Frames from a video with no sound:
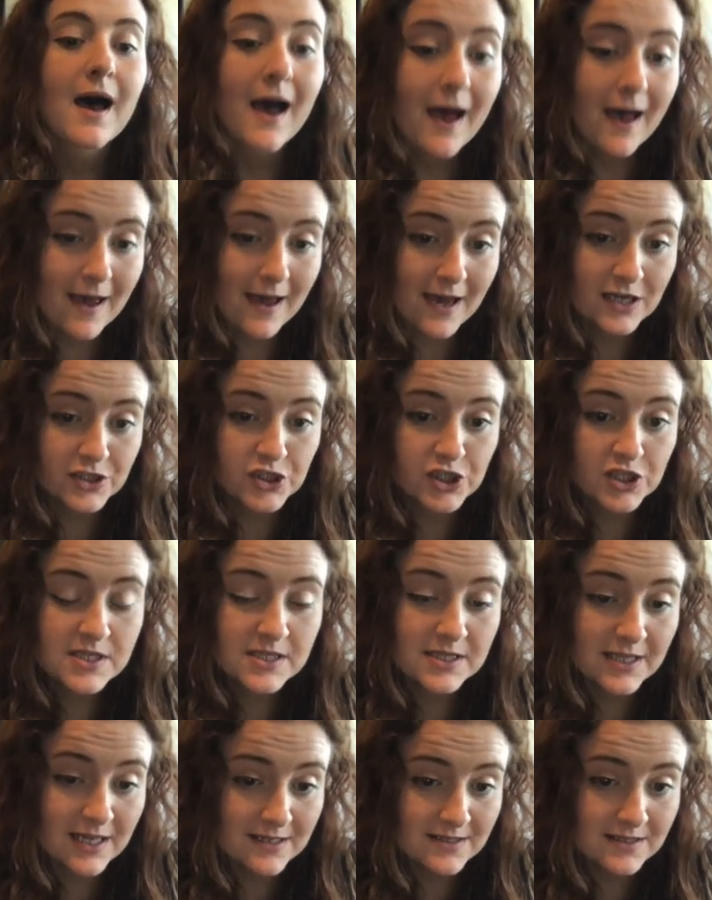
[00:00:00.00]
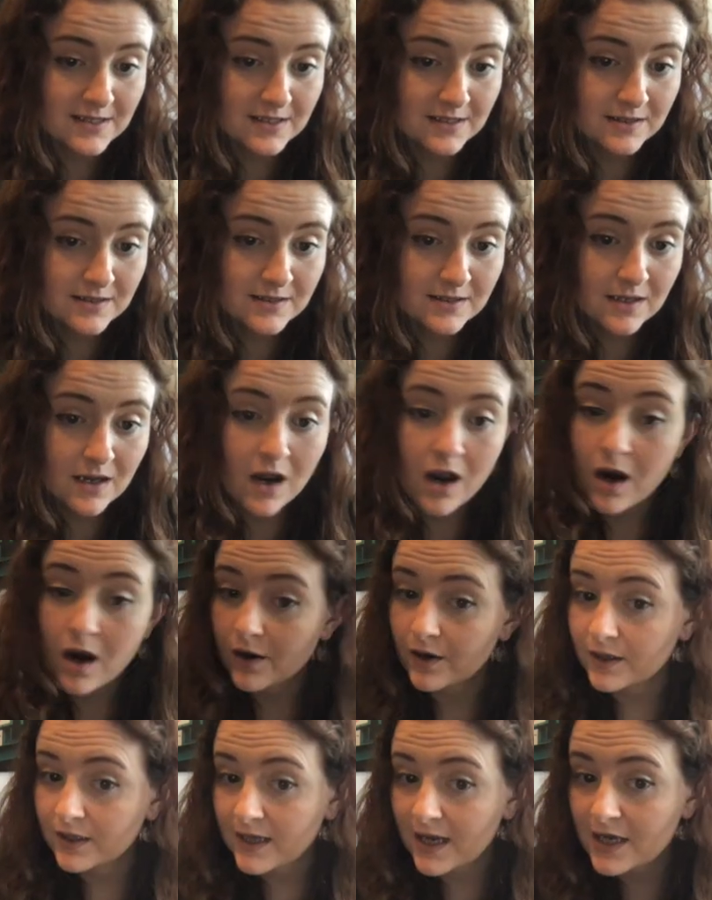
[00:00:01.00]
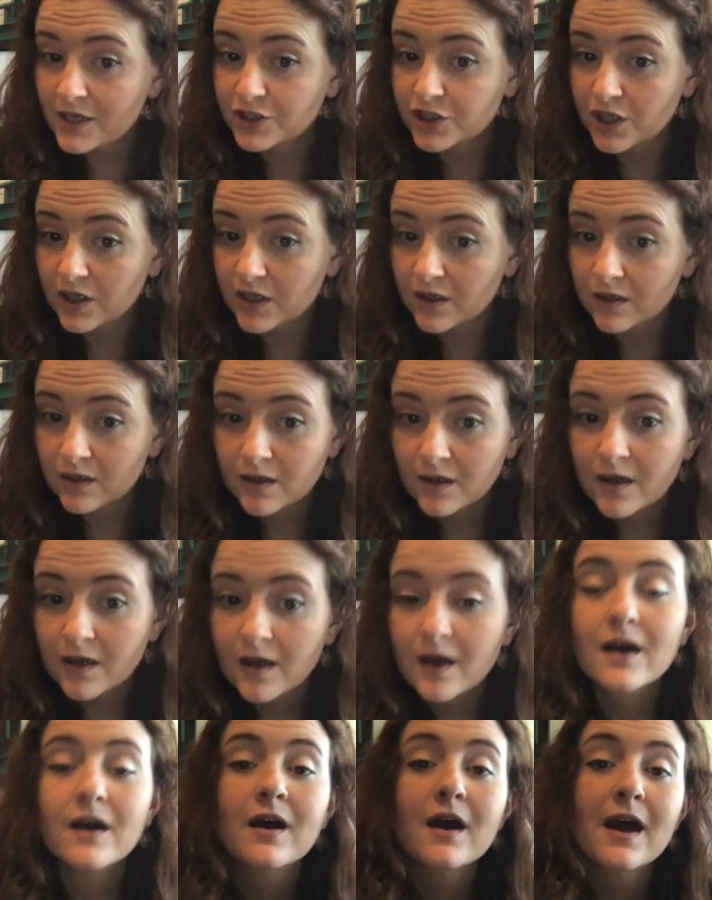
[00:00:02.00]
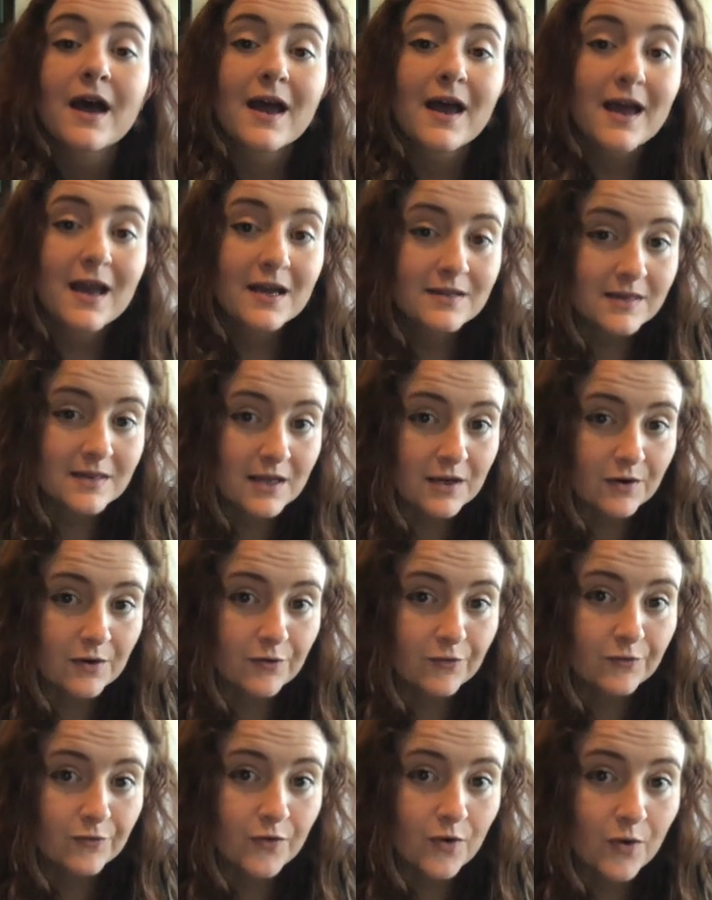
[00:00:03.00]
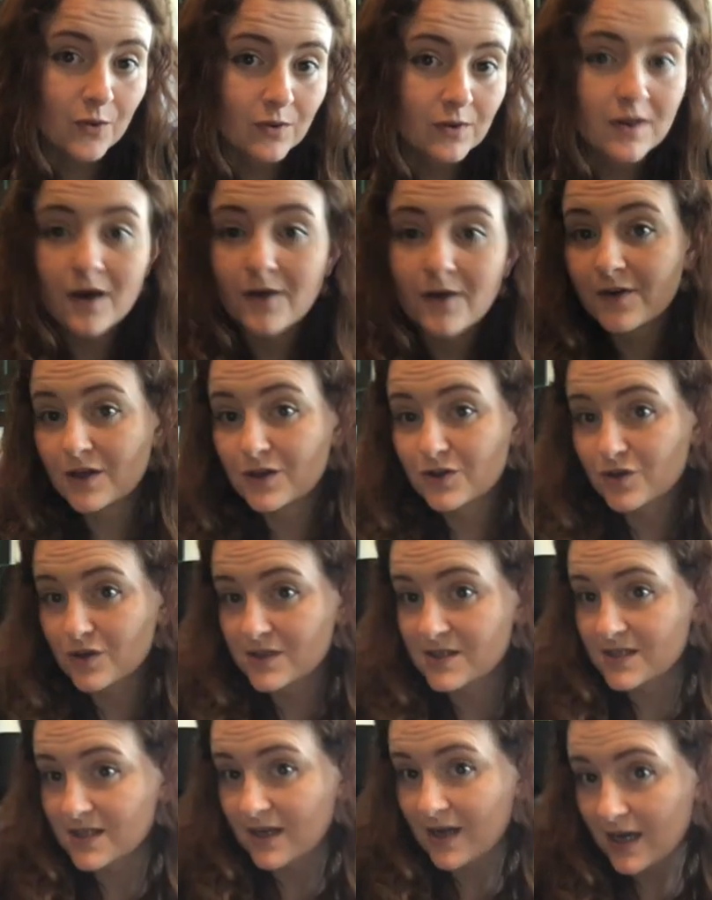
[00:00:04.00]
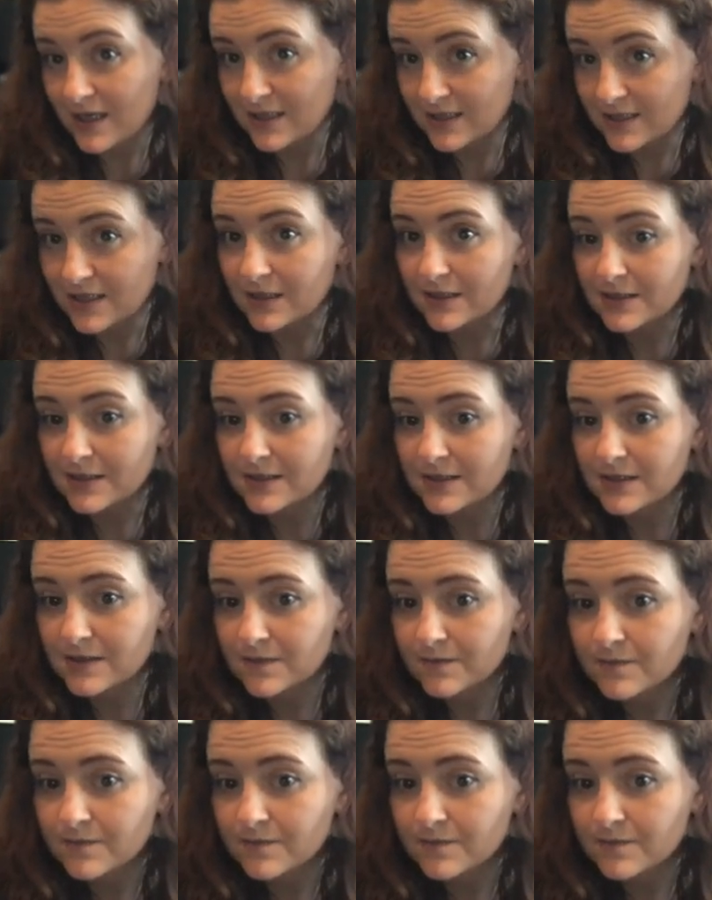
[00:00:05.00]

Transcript: Ashley's lessons are engaging, and they are full of interesting ideas.